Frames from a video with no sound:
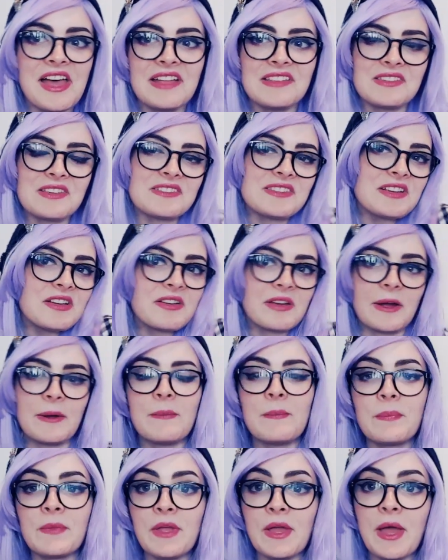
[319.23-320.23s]
And so I was like,
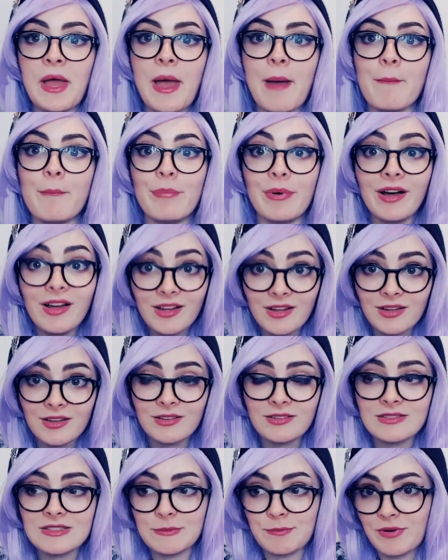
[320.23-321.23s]
okay.
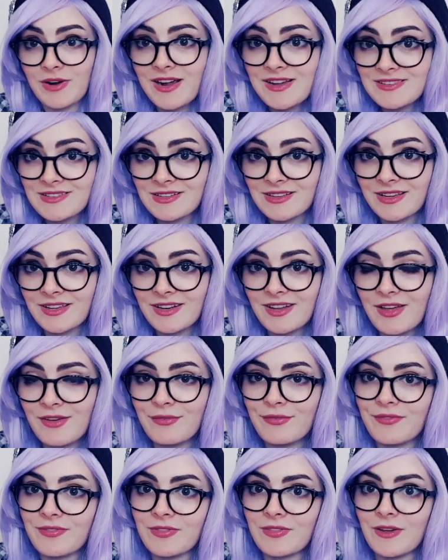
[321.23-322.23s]
But surprisingly
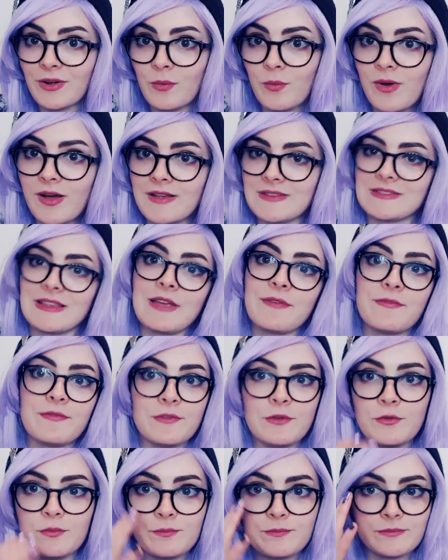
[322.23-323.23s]
enough, there was. If
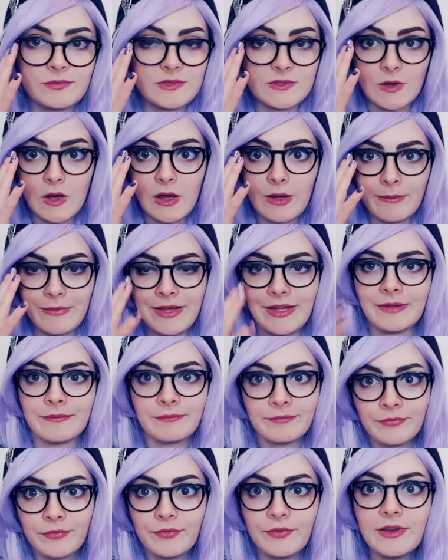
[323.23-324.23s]
you saw my
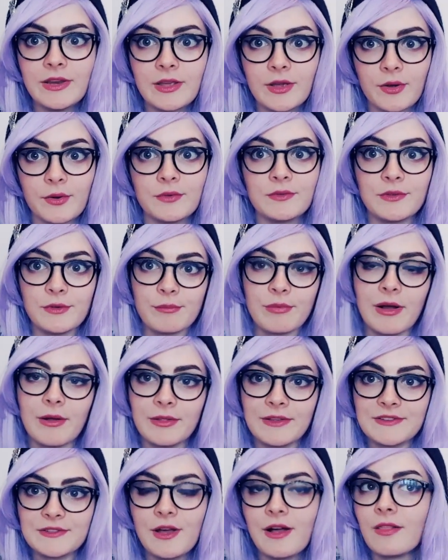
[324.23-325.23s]
videos, you
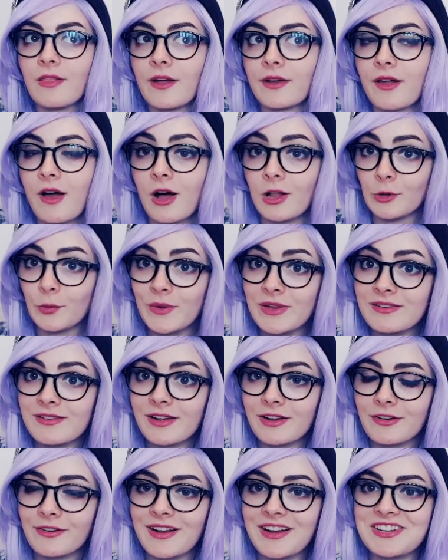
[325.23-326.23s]
probably saw a lot of Halloween
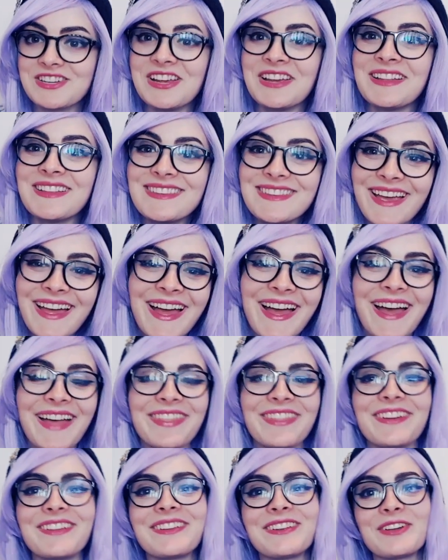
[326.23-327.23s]
decorations.
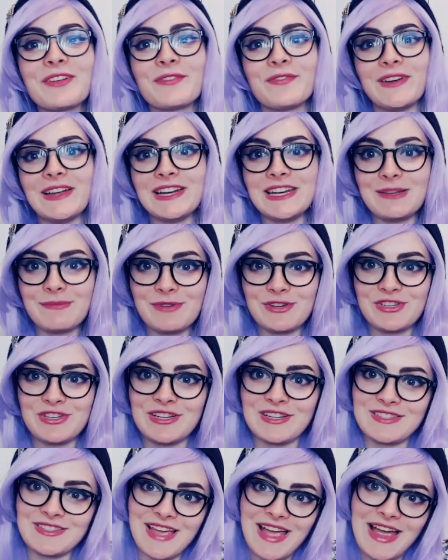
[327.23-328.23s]
They're little vending
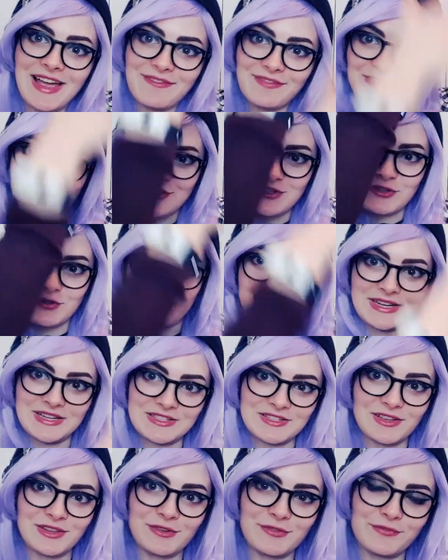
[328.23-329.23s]
machines that have the
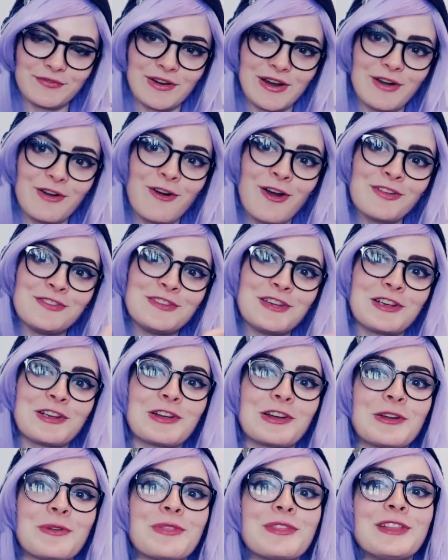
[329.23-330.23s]
screens on the front are all
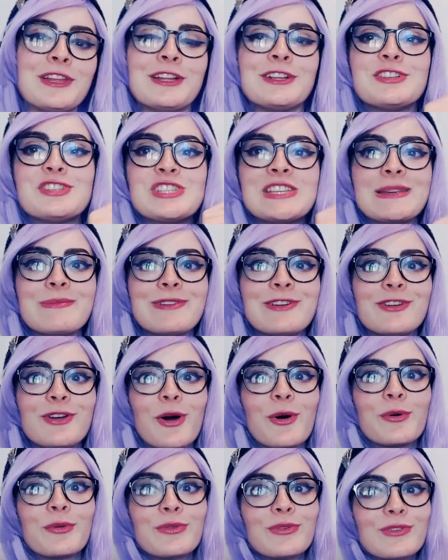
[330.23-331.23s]
decorated with little chibi
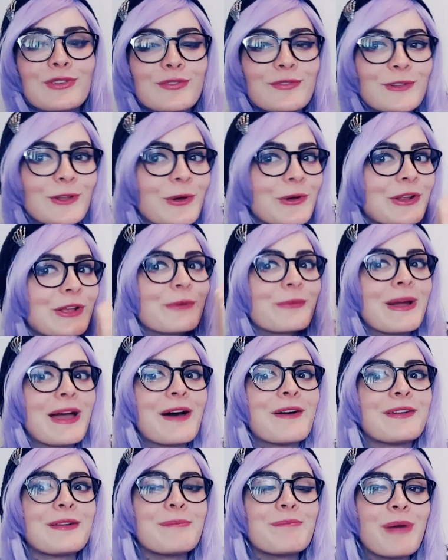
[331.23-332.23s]
ghosts floating
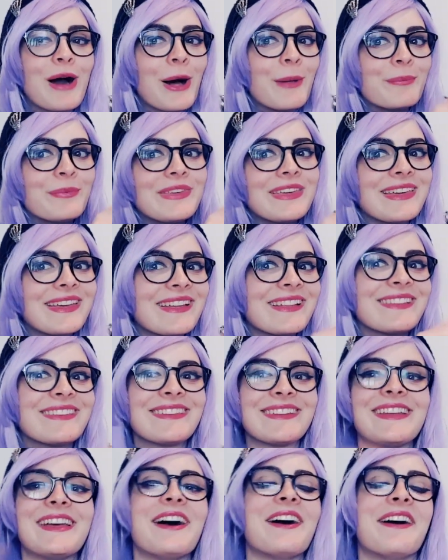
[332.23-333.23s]
around and
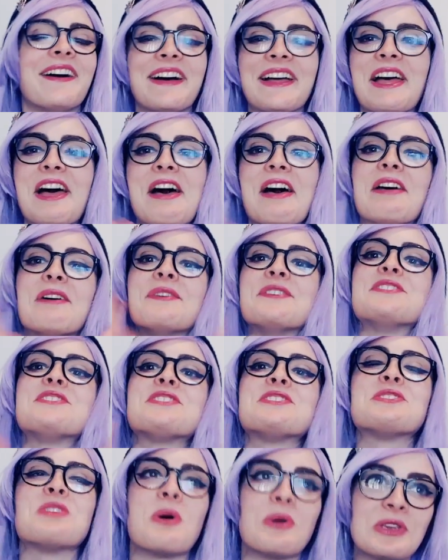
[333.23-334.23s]
pumpkins, and oh, it
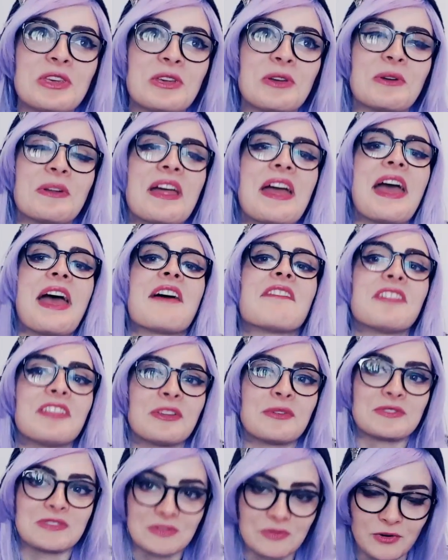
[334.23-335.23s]
was so cute.
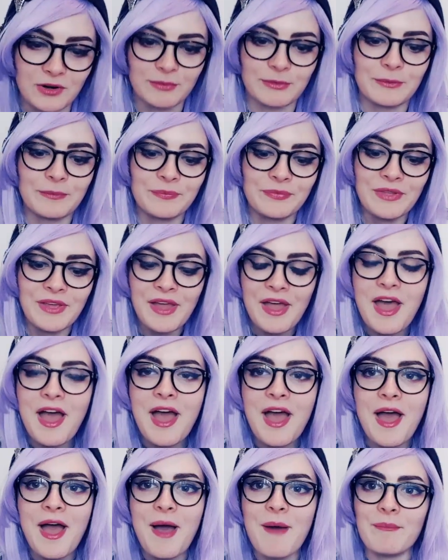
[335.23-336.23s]
Everything was adorable.
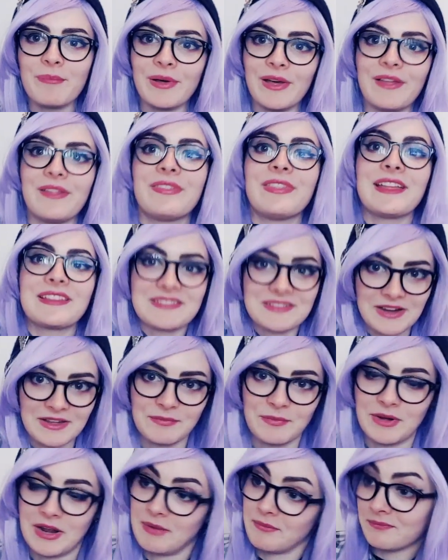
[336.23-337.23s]
But that's
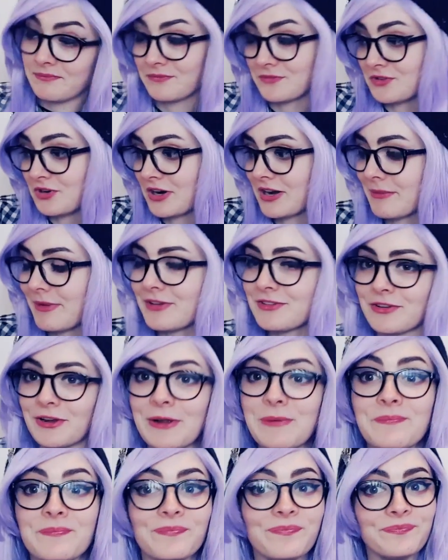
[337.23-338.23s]
not what I'm talking about,
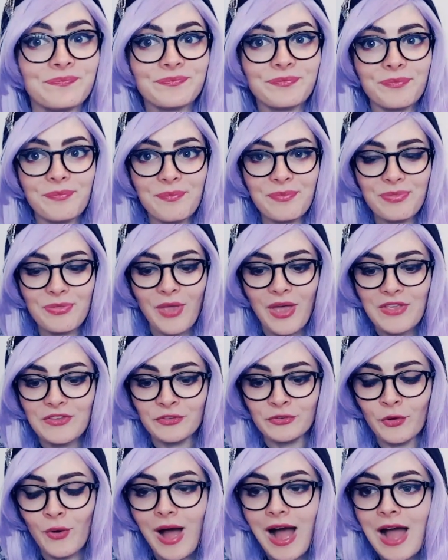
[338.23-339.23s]
sorry.
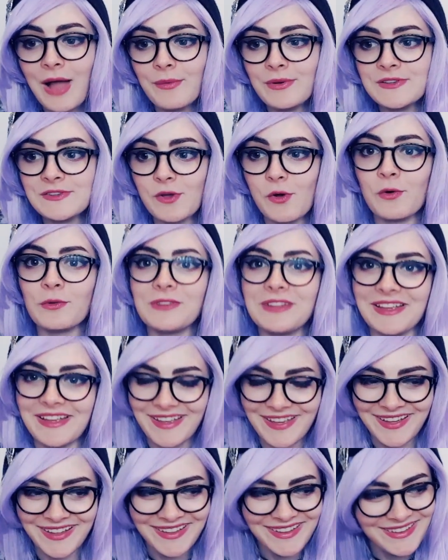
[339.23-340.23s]
So I was
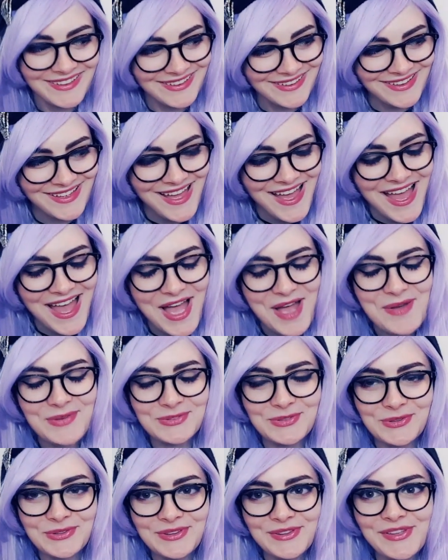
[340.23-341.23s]
only
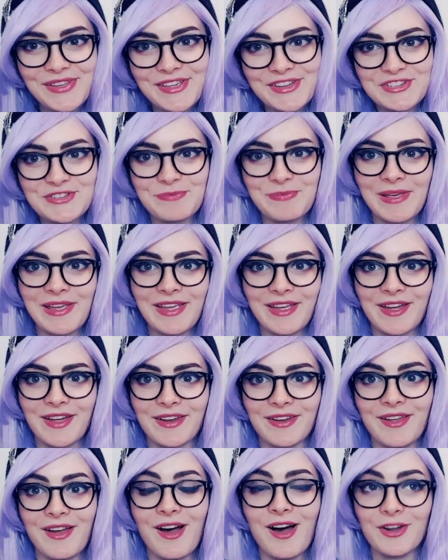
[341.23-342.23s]
in
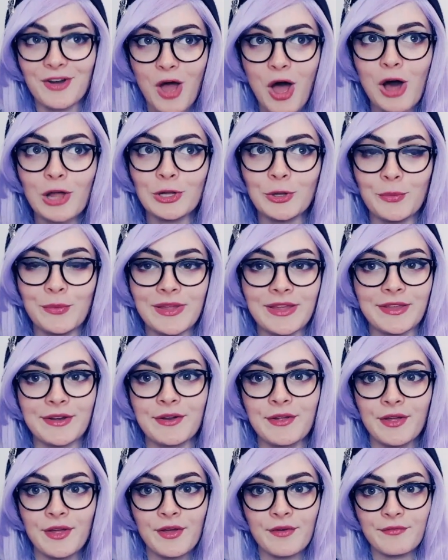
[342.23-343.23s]
Japan on Halloween
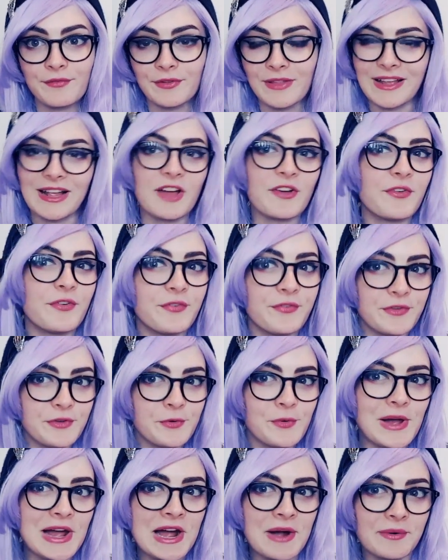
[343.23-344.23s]
for like a
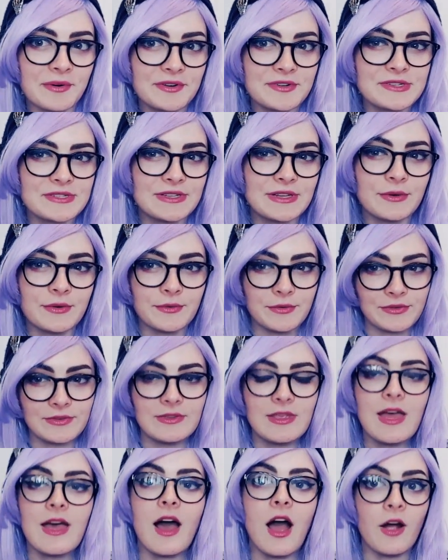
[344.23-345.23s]
few hours. It was
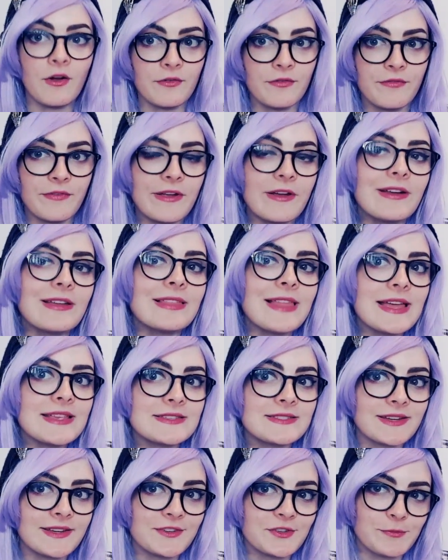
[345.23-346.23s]
our very
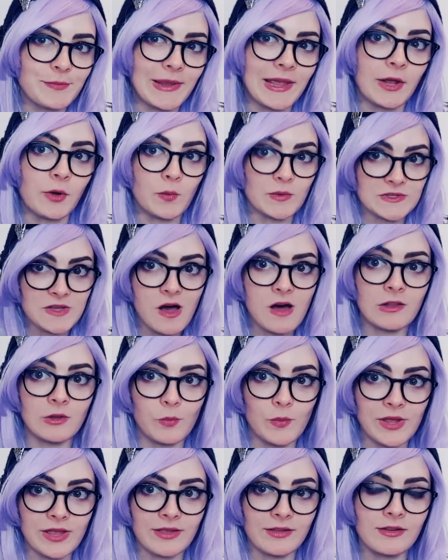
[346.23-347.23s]
last day in Japan was
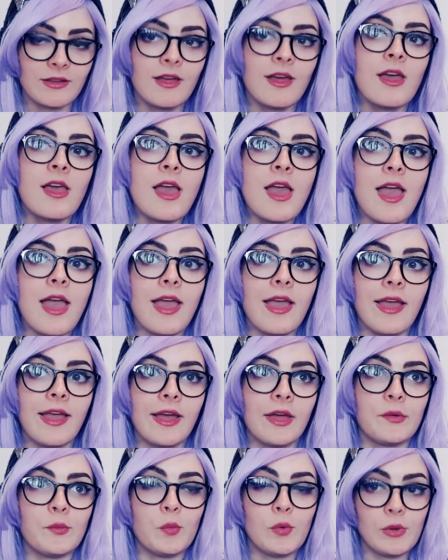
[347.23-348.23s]
Halloween,
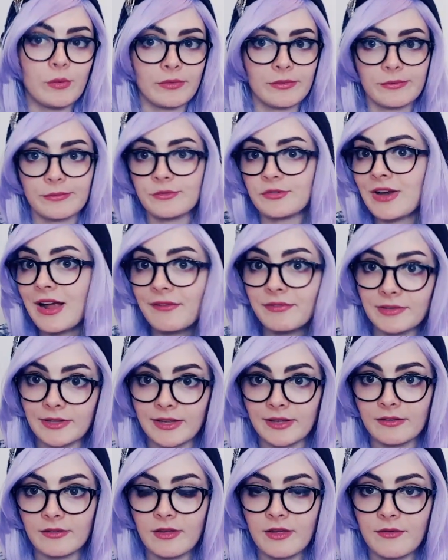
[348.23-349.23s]
and we were
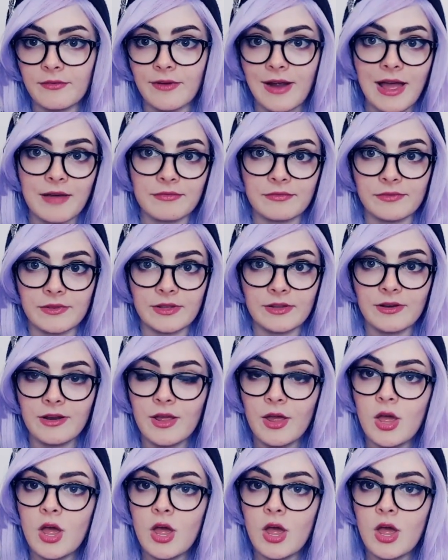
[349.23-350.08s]
traveling for half of it.